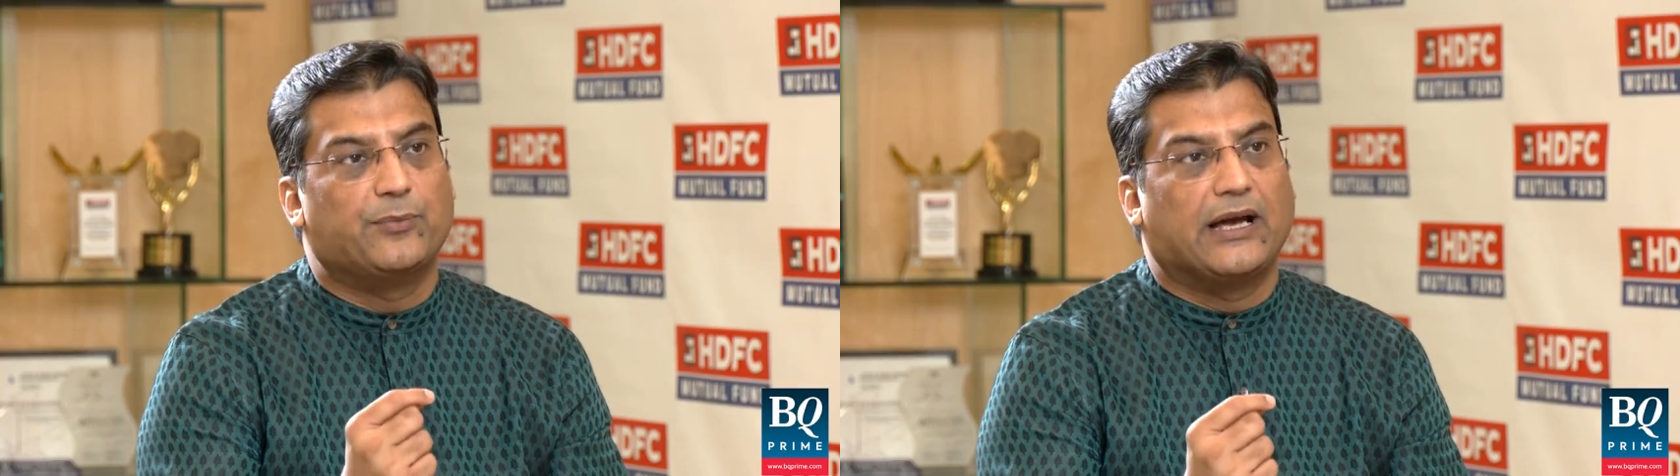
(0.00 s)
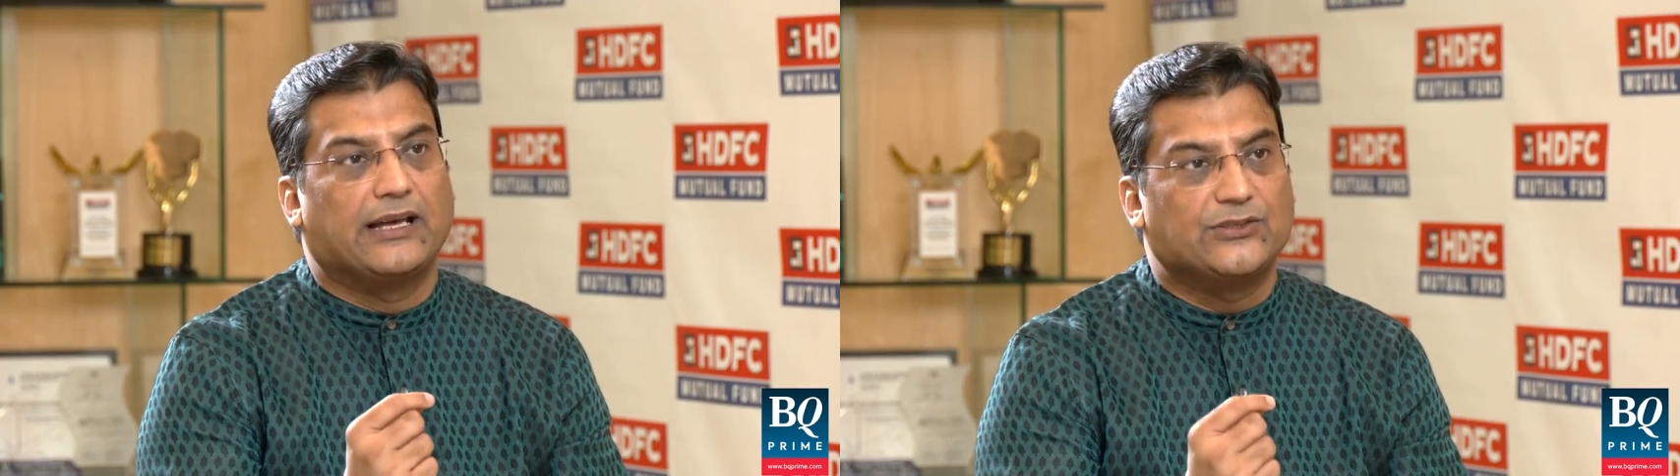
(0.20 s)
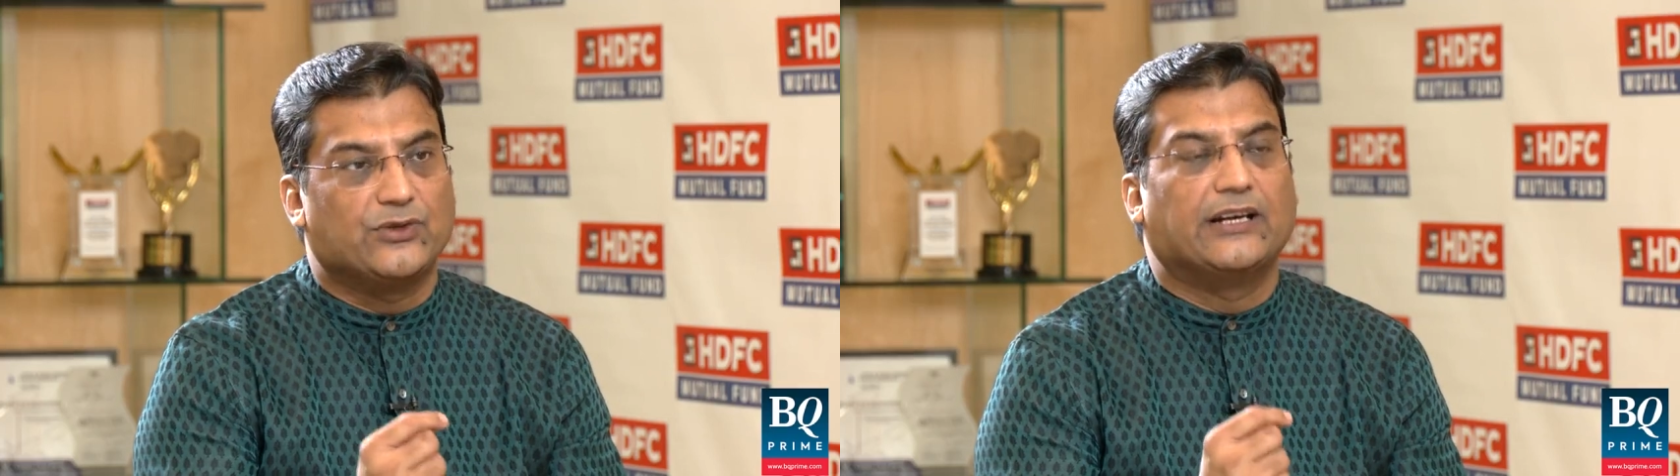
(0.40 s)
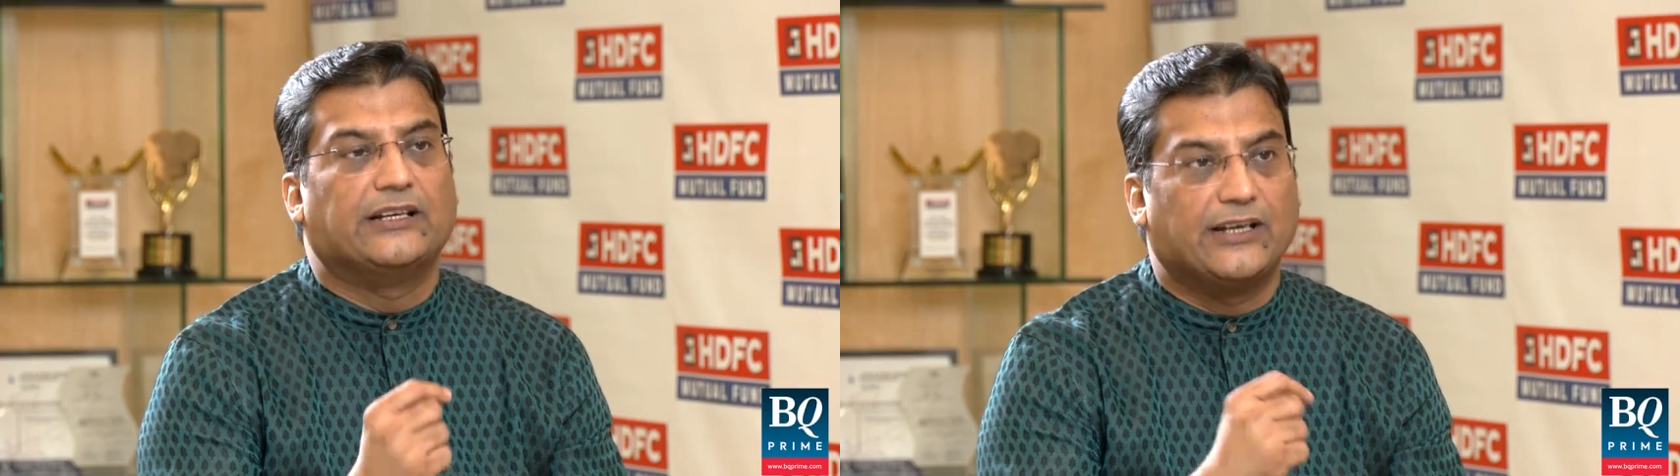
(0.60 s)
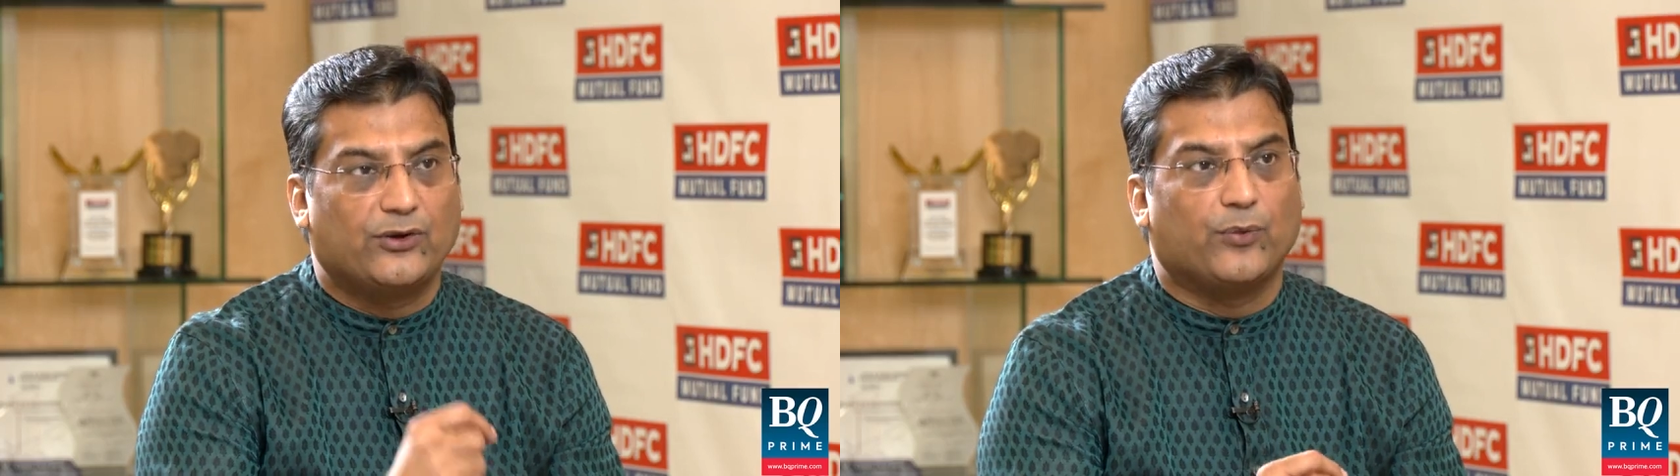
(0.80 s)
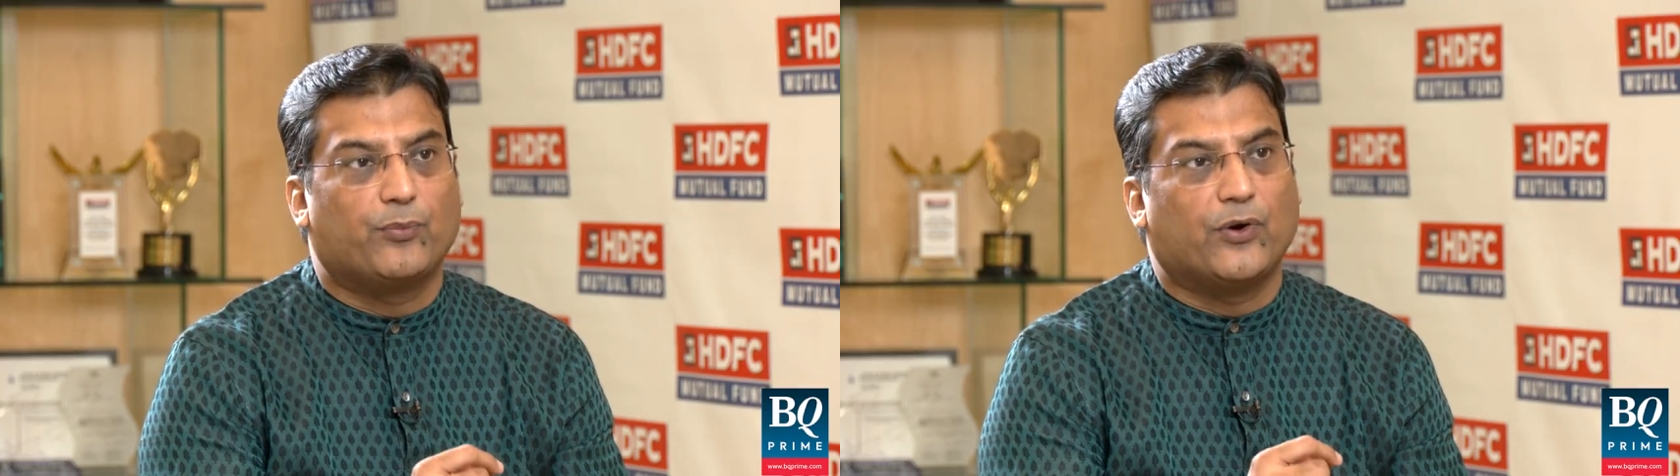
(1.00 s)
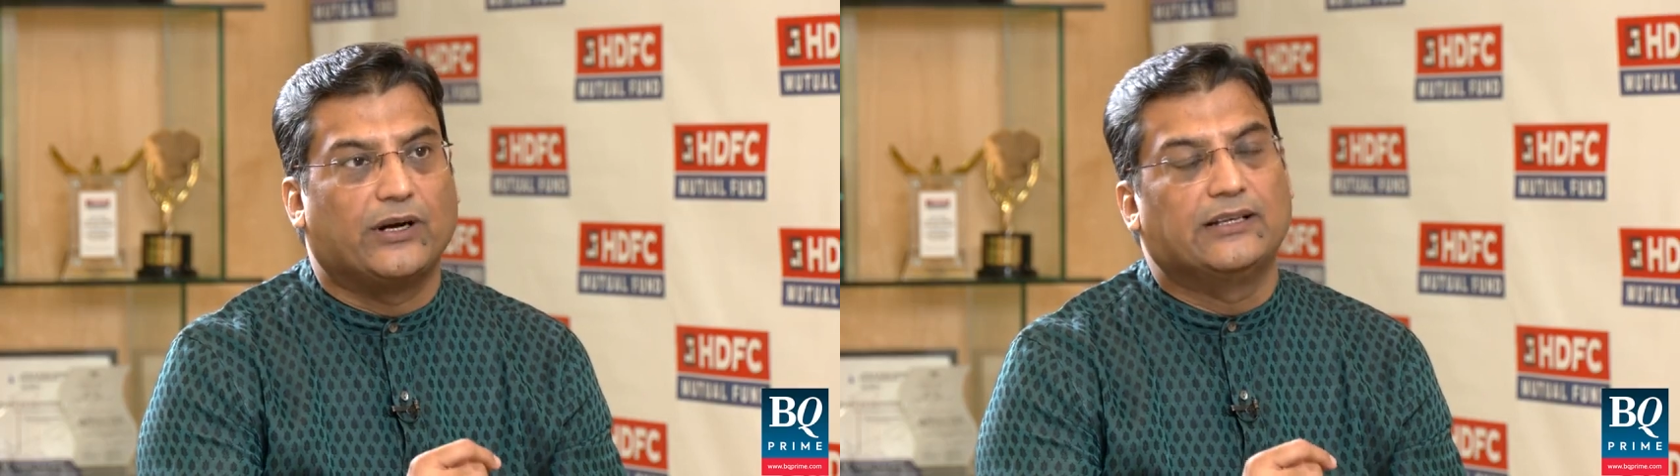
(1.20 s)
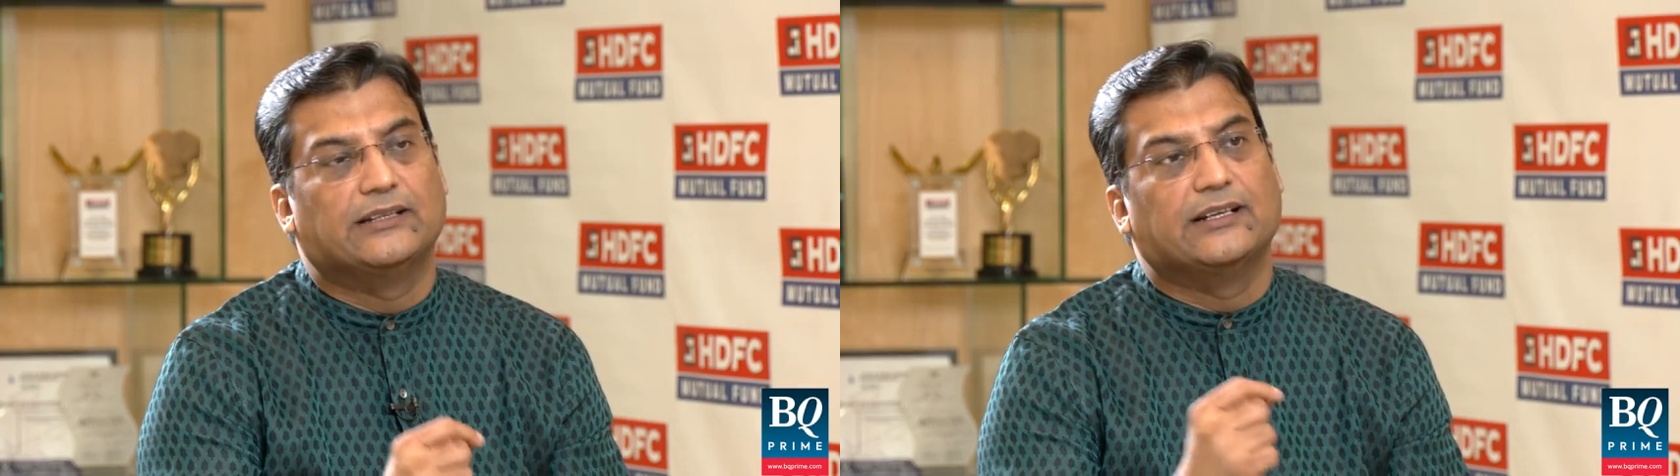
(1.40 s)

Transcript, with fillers: bias. So I take your point.